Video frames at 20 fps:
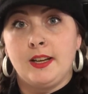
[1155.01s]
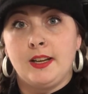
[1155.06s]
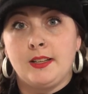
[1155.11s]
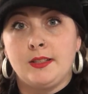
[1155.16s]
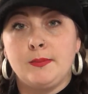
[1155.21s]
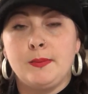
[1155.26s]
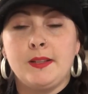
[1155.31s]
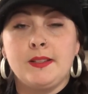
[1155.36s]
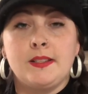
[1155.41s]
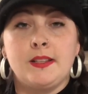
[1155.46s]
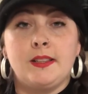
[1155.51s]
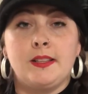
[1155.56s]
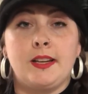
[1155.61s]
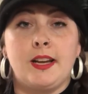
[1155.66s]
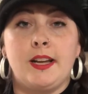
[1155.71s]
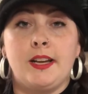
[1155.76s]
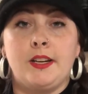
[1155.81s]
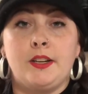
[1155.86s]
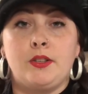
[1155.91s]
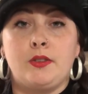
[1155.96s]
Depends on the
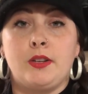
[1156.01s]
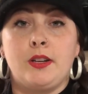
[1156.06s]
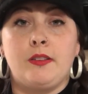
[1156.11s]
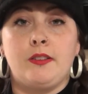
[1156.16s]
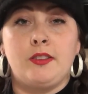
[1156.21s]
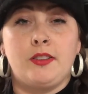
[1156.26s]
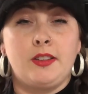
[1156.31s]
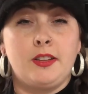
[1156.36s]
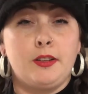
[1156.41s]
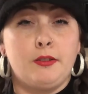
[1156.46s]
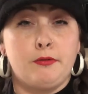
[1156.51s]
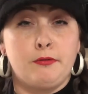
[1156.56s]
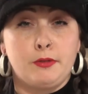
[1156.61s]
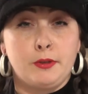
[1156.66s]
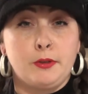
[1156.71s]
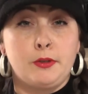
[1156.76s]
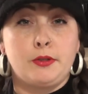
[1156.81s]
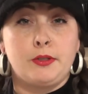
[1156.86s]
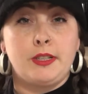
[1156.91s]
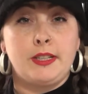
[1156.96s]
kind of tree. If you're thinking of
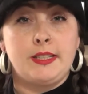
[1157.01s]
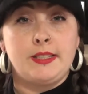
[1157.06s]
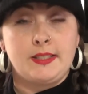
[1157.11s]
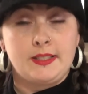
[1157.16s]
fruit trees,